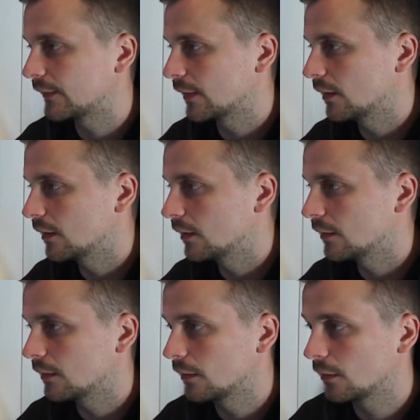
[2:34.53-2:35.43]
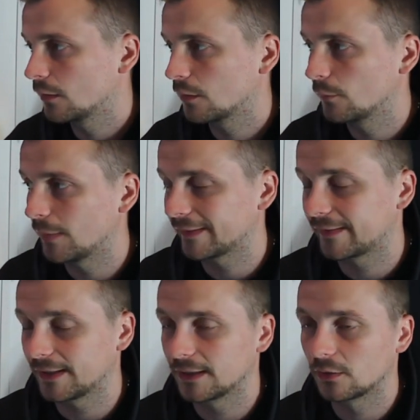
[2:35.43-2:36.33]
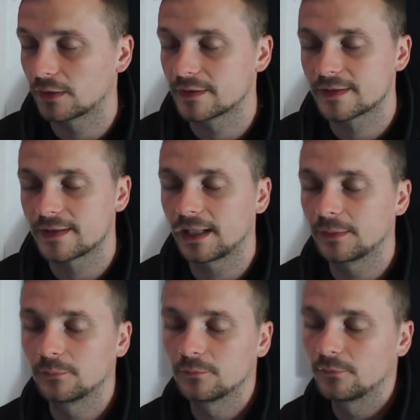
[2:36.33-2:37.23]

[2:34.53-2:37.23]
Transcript: So Man City are looking to sell him.